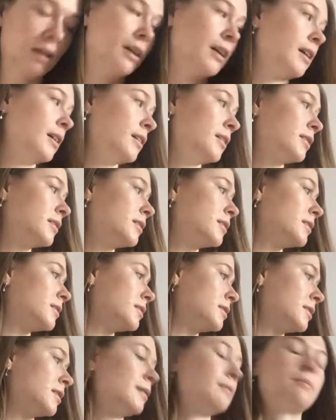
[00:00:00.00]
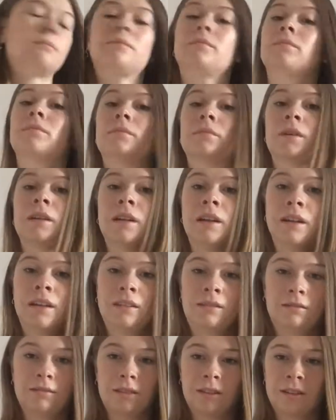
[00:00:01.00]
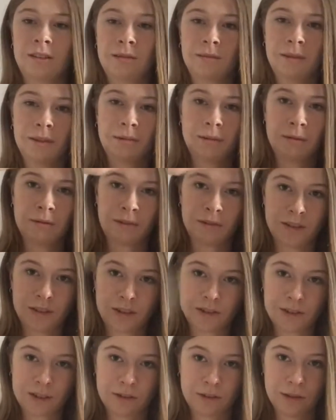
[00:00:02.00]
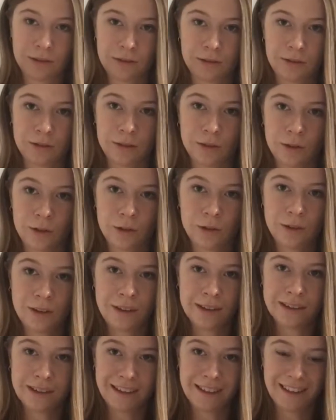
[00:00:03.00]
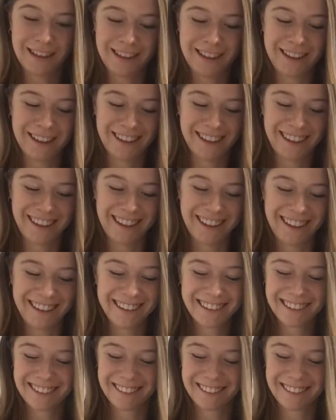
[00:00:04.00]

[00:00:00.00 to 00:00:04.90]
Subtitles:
and some money. At the moment we've just got some coins in here.